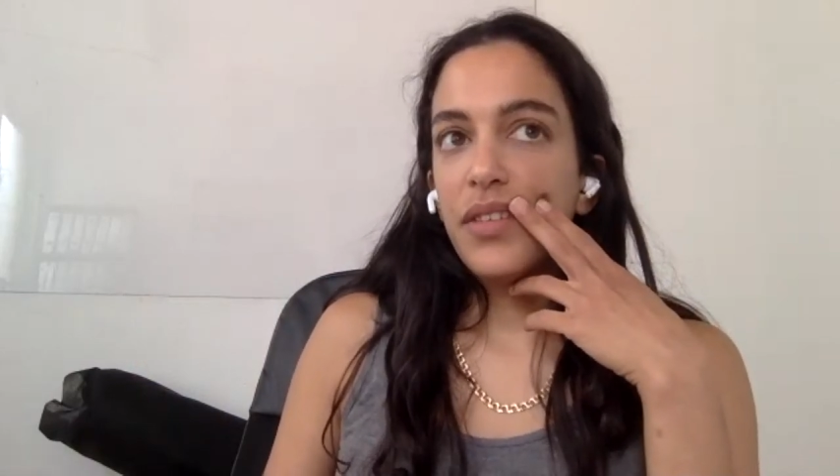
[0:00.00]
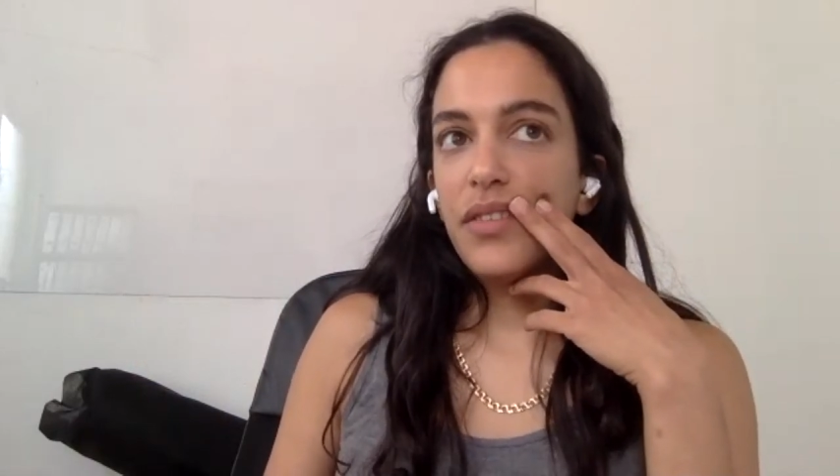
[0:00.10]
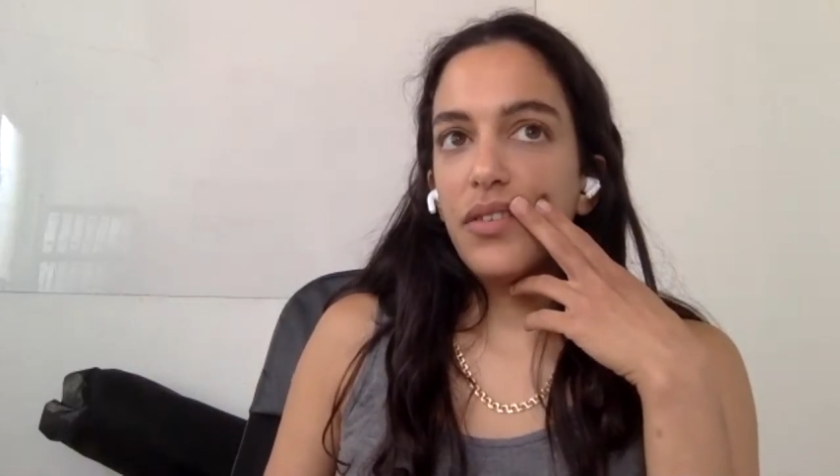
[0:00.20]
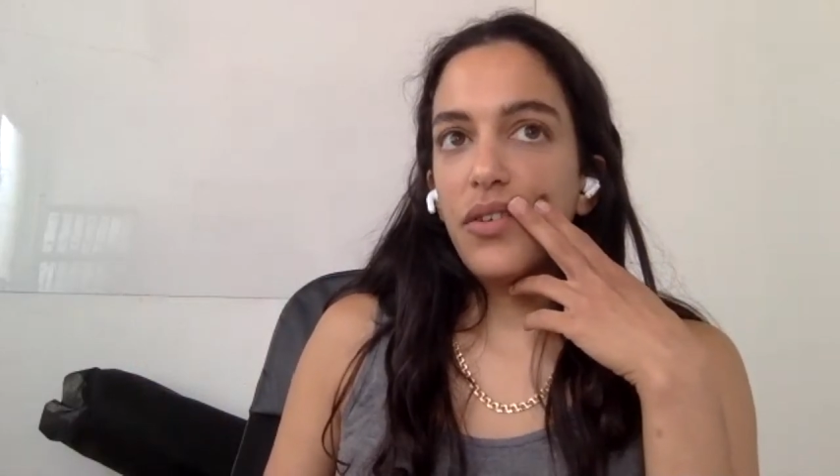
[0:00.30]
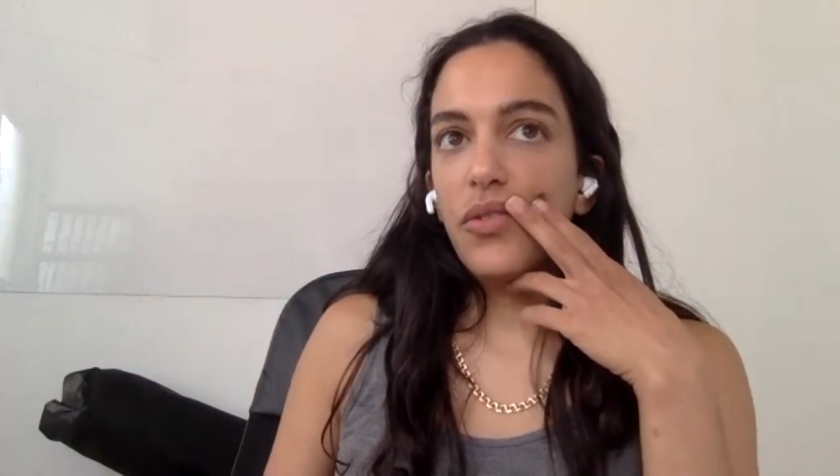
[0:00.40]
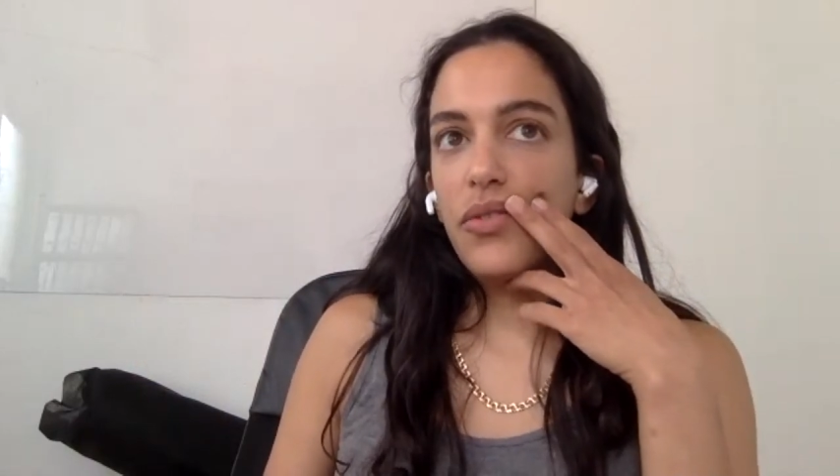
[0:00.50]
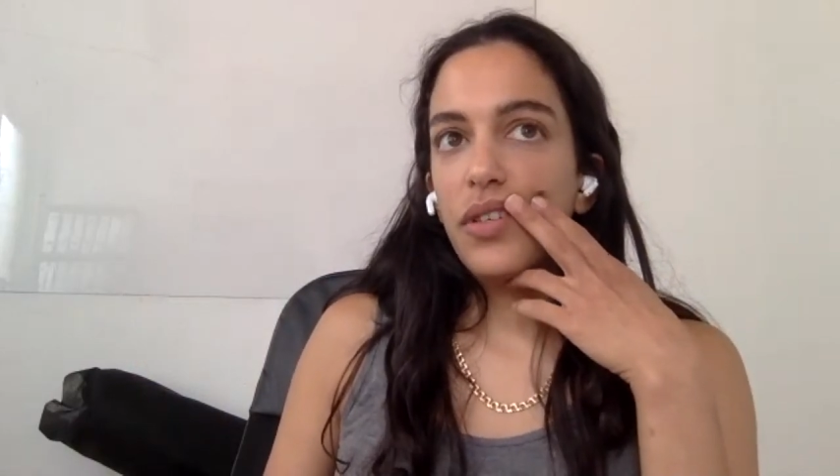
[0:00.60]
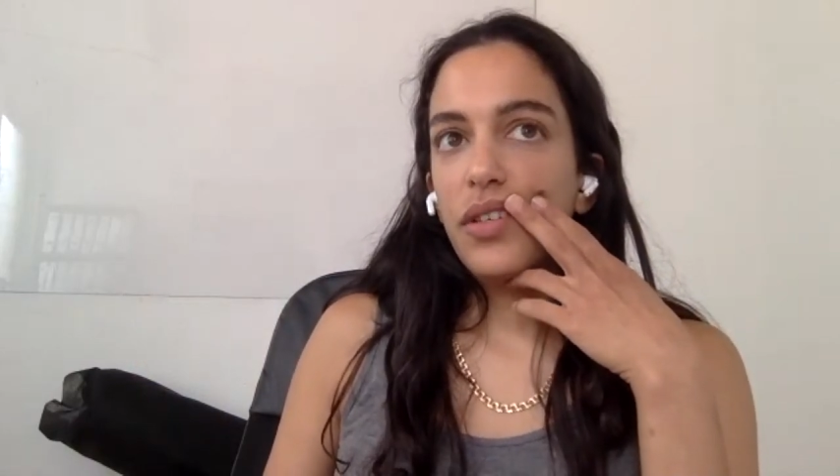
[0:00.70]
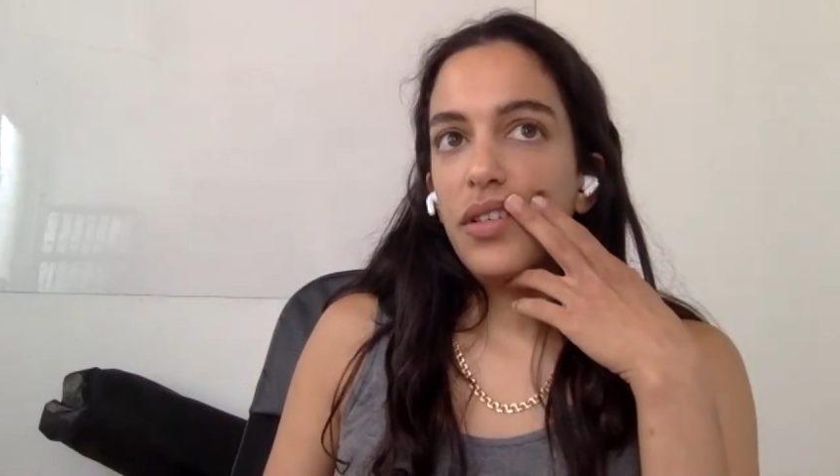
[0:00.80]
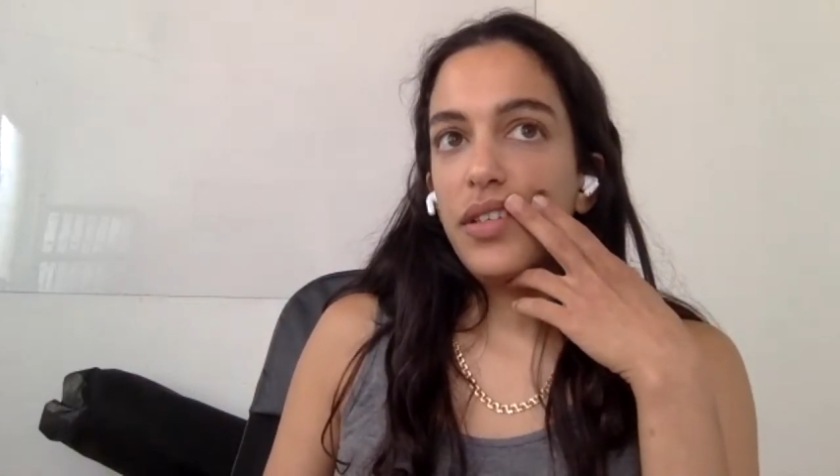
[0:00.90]
And
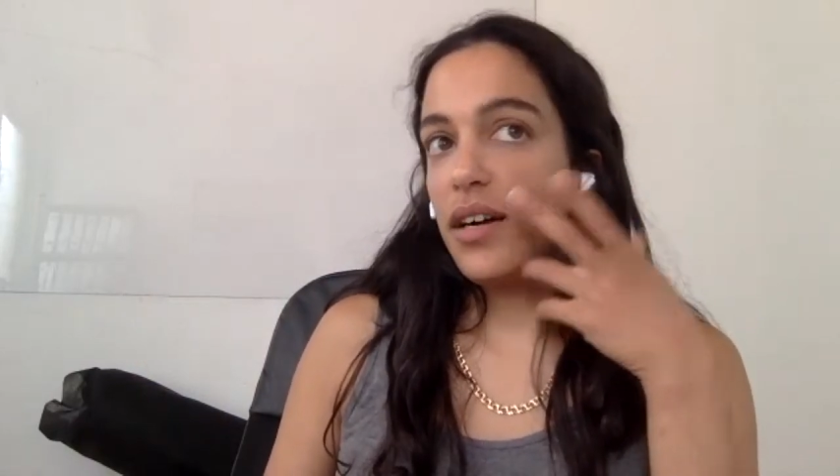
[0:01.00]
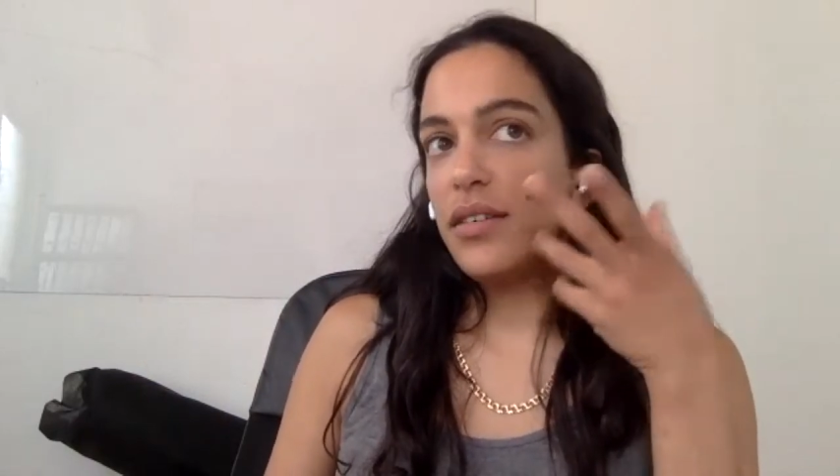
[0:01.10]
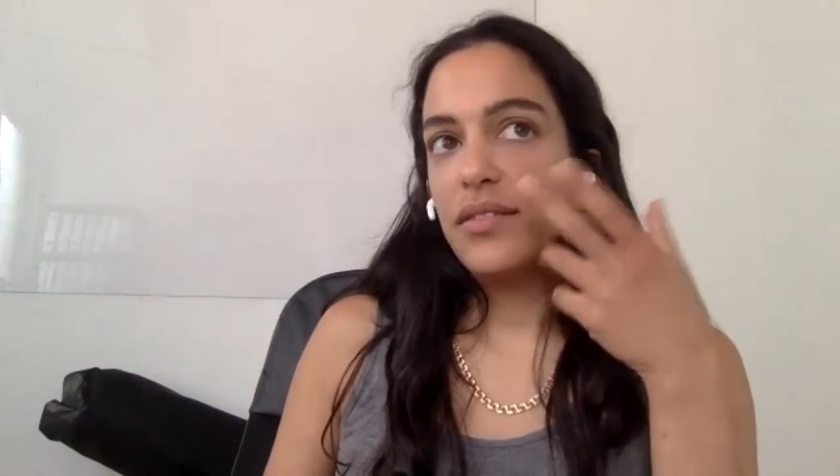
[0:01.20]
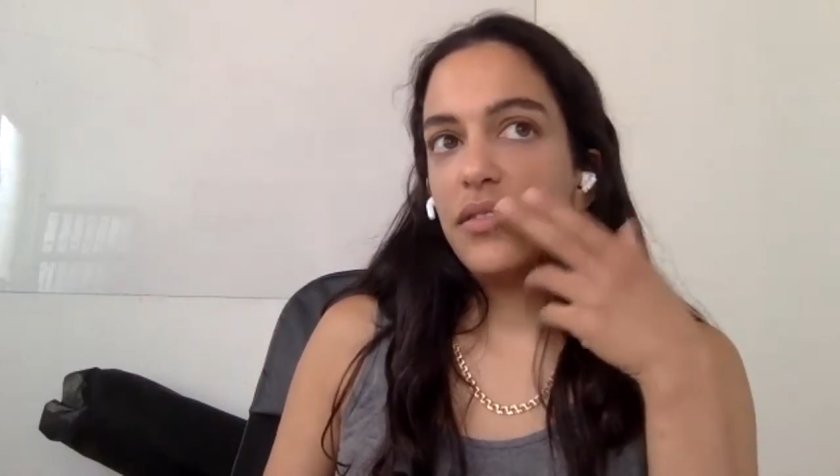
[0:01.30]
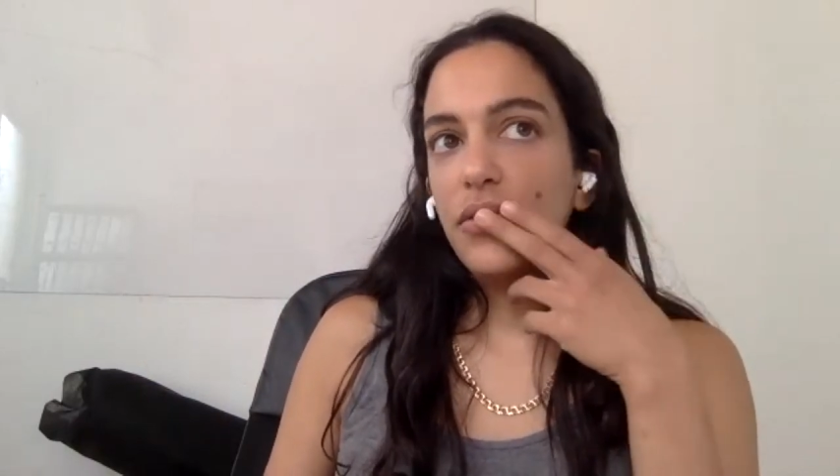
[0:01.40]
so, yeah,